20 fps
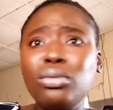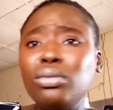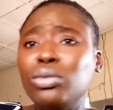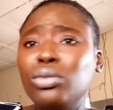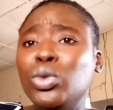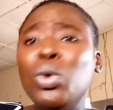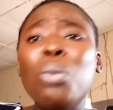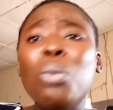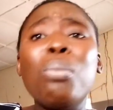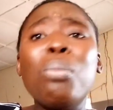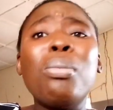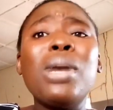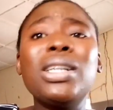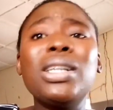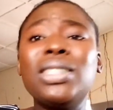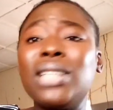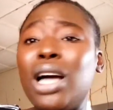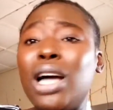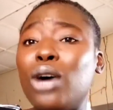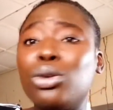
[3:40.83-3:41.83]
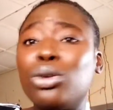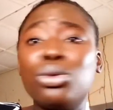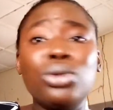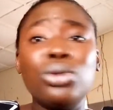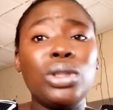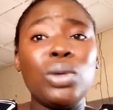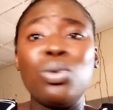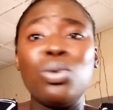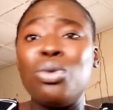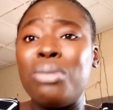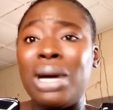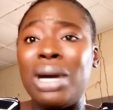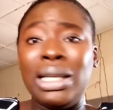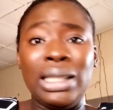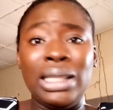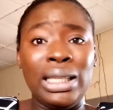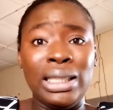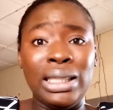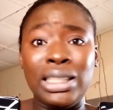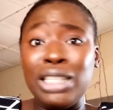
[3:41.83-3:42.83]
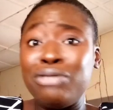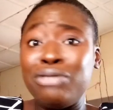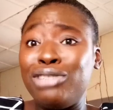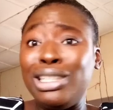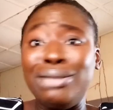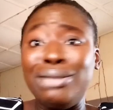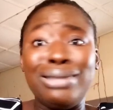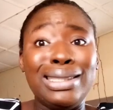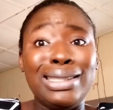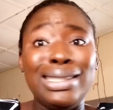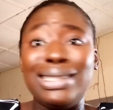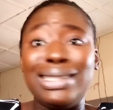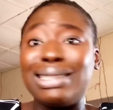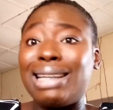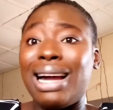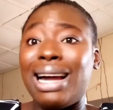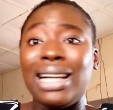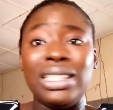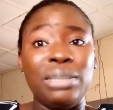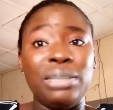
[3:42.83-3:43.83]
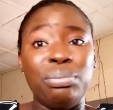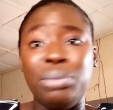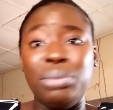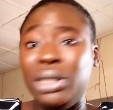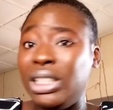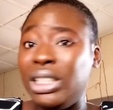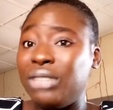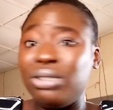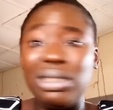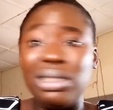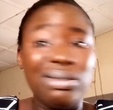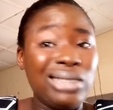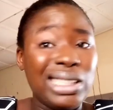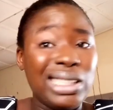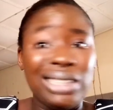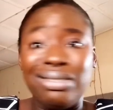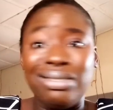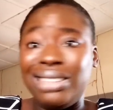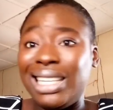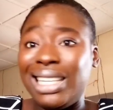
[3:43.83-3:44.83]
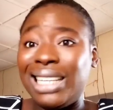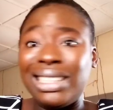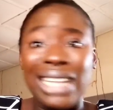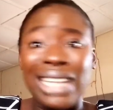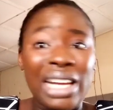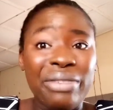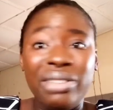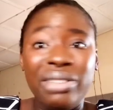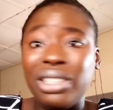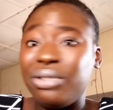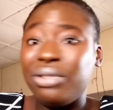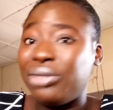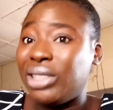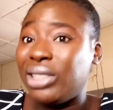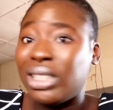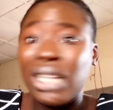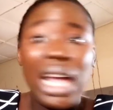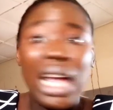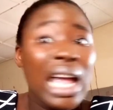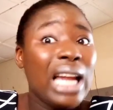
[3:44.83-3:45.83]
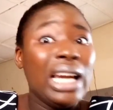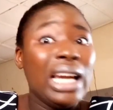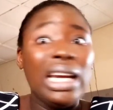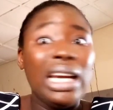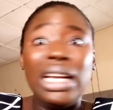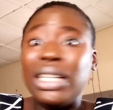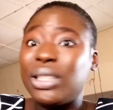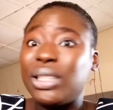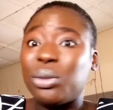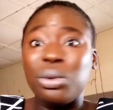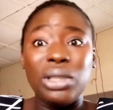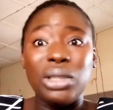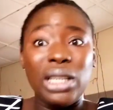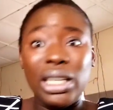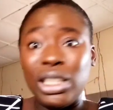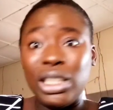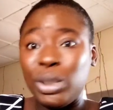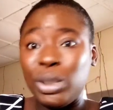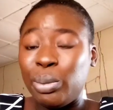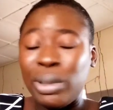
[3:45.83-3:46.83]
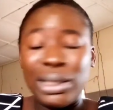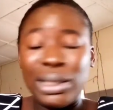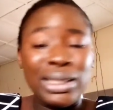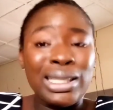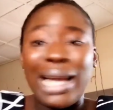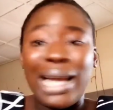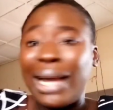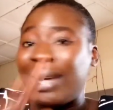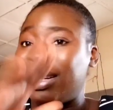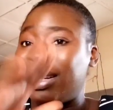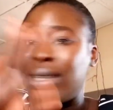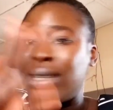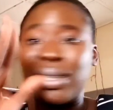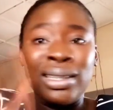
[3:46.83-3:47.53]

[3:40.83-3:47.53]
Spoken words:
No matter who the woman is, even if she's Cardi B, even if she's Rihanna, even if it's late Queen Elizabeth, like